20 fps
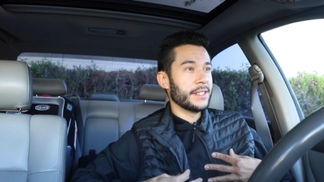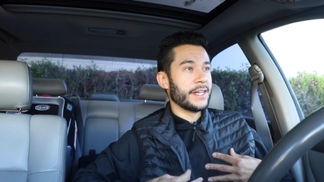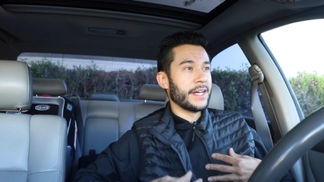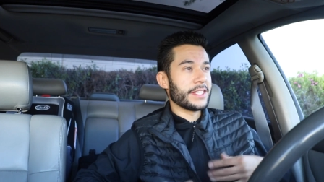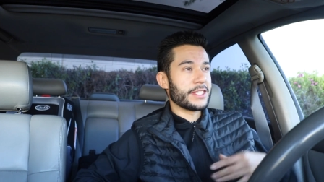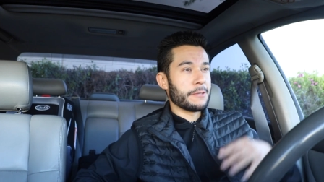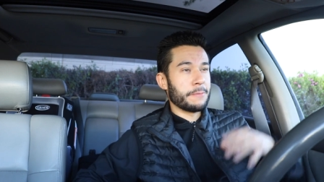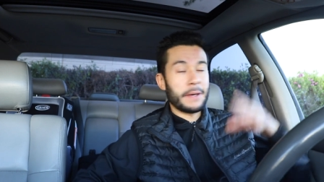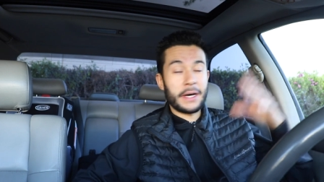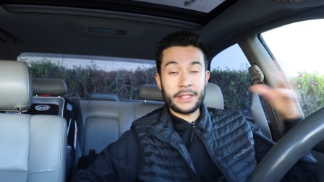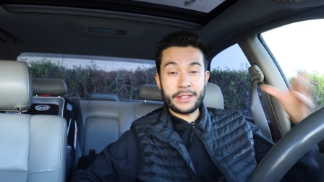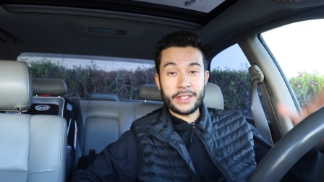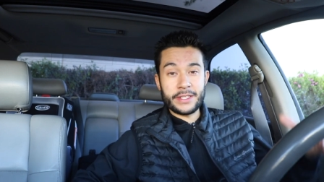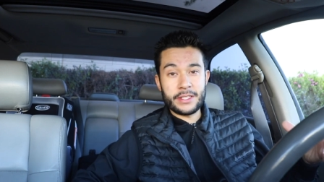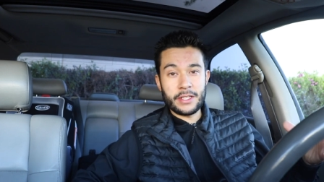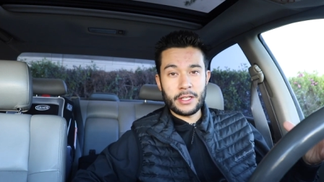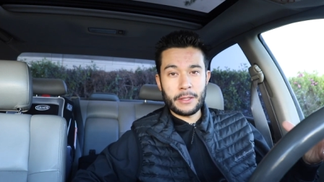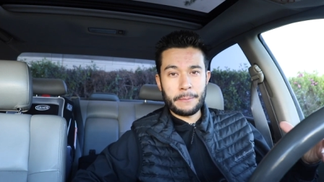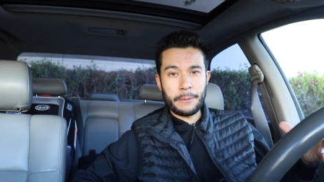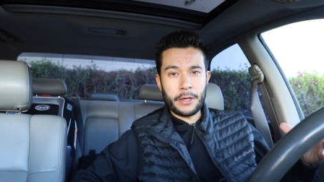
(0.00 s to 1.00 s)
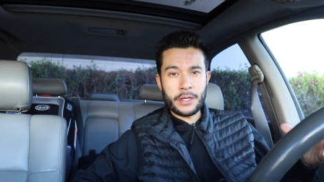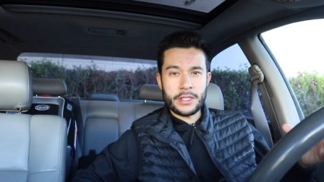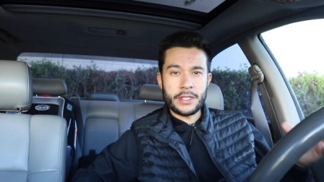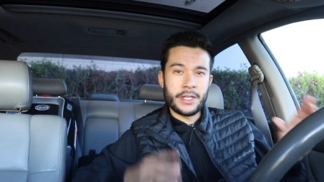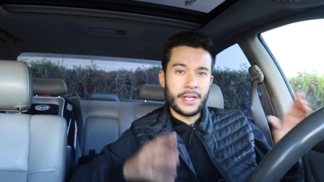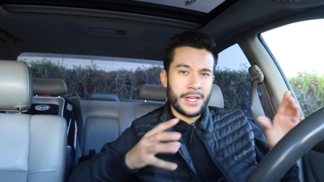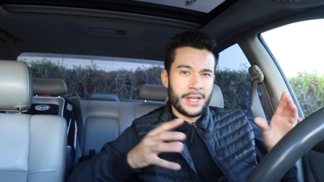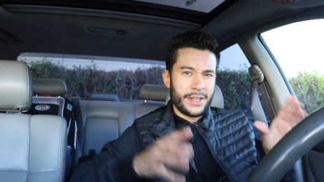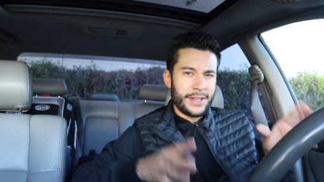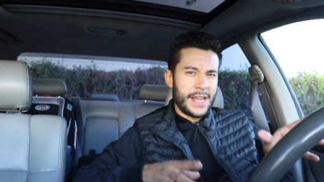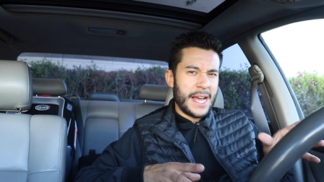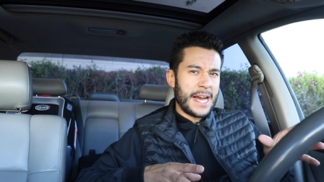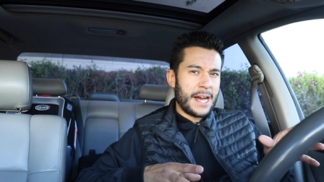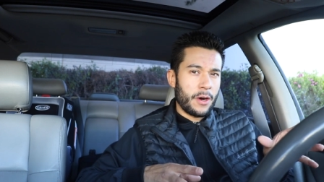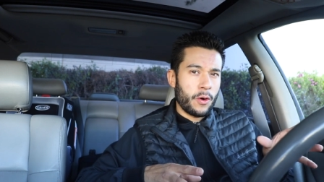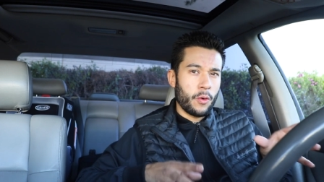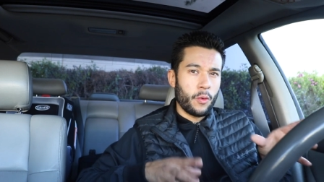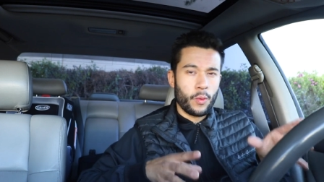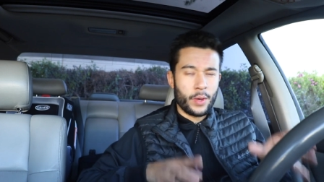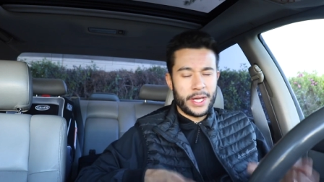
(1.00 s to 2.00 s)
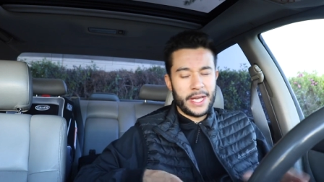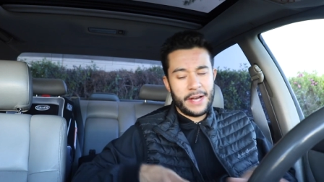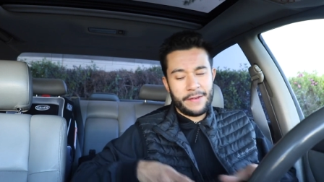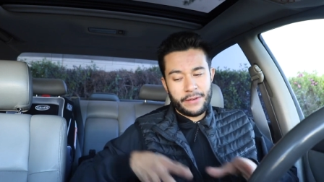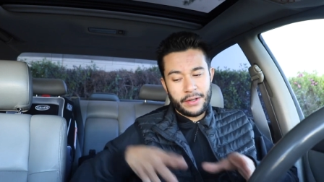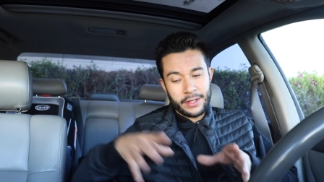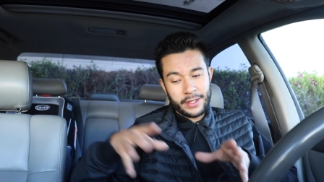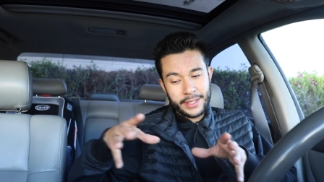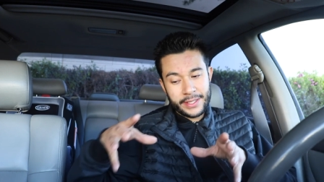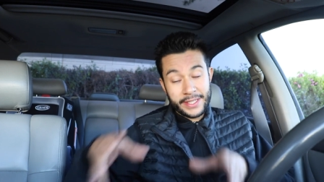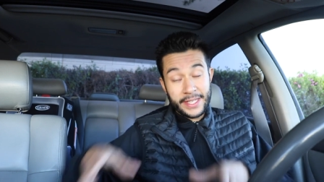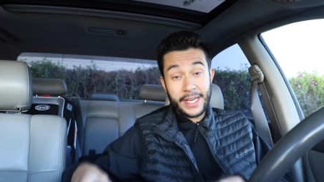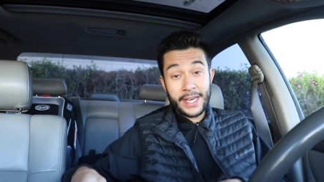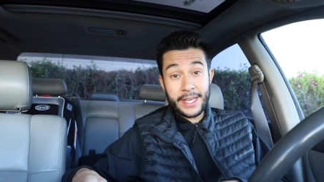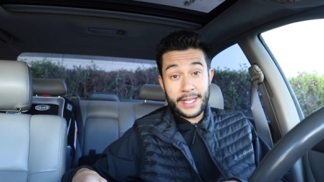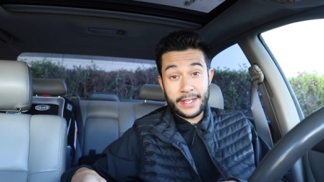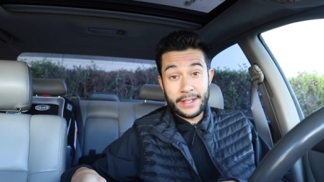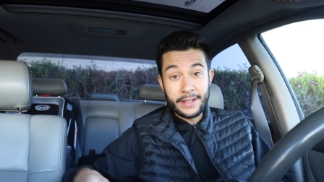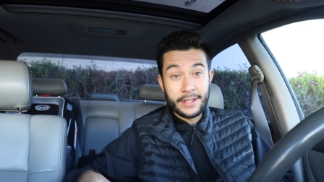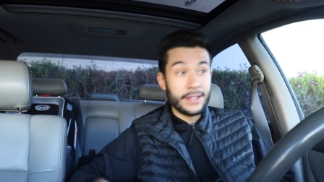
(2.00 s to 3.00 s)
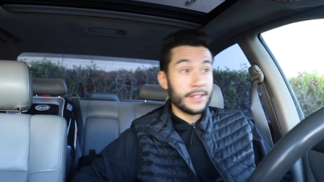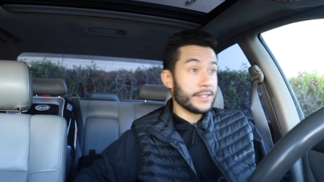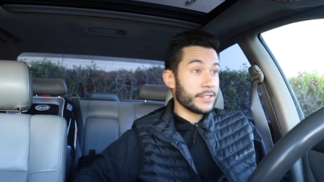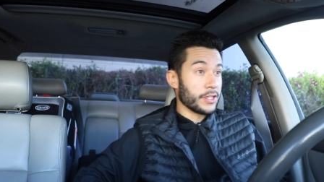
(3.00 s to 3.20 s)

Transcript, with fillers: It's about this other person. Now we have a kid.